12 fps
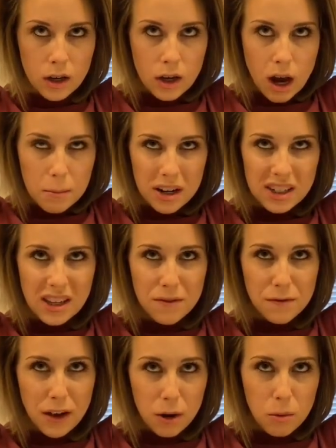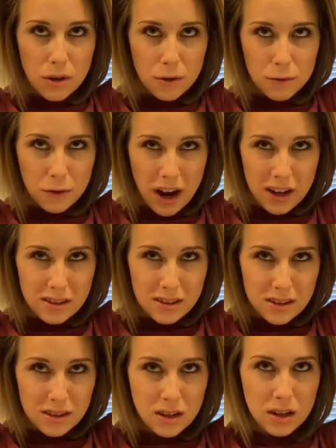I'm not going to say fair weather
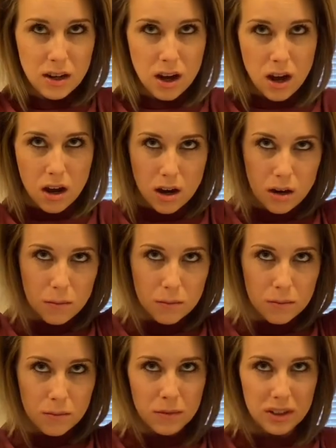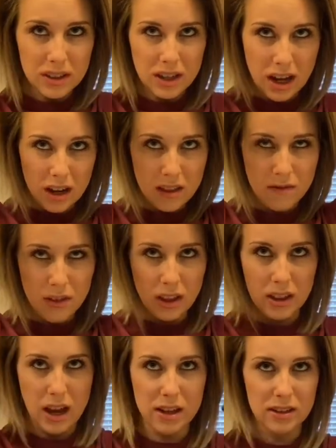friends, because I kind of feel
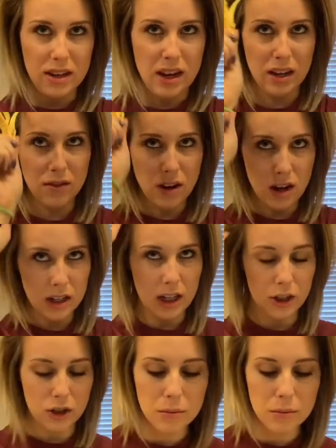like that has a negative connotation.